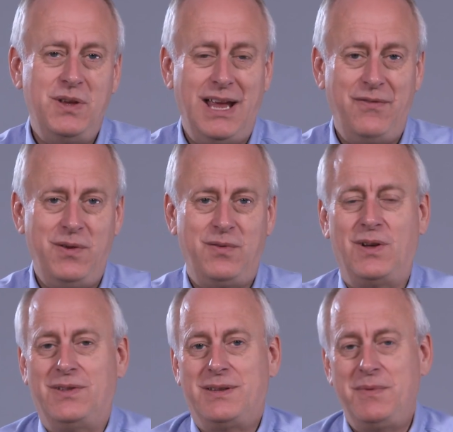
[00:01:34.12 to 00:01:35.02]
If you've
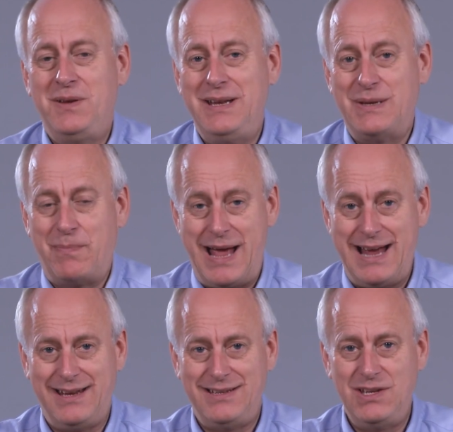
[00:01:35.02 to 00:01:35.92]
got something you need to
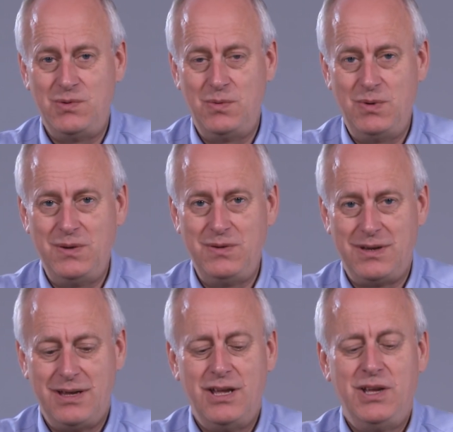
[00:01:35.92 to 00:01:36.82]
pack this into a wound,
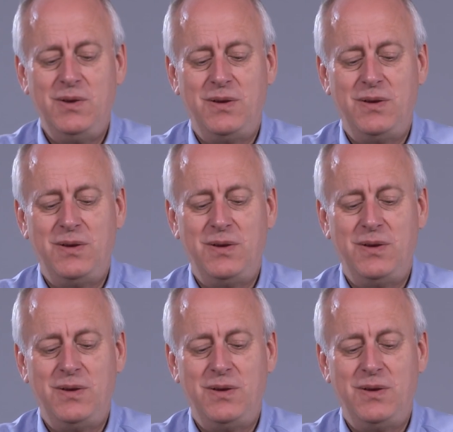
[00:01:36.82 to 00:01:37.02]
you